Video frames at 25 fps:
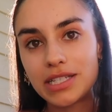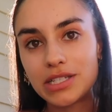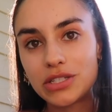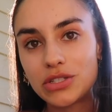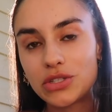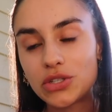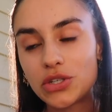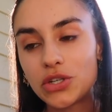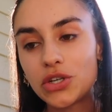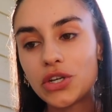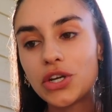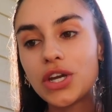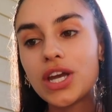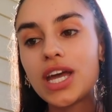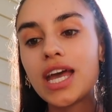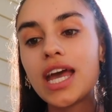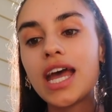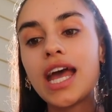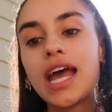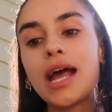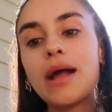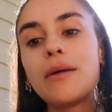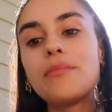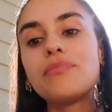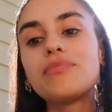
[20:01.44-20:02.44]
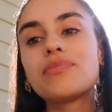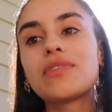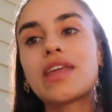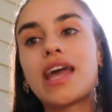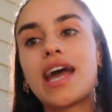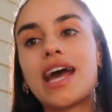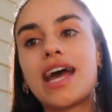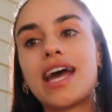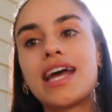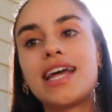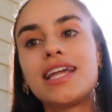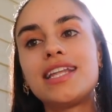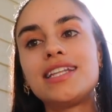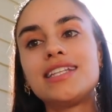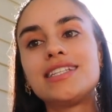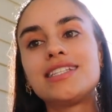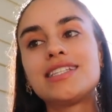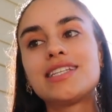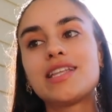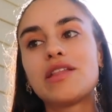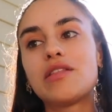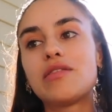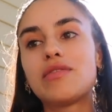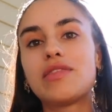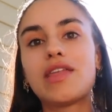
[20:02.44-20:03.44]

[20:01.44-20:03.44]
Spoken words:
to do. And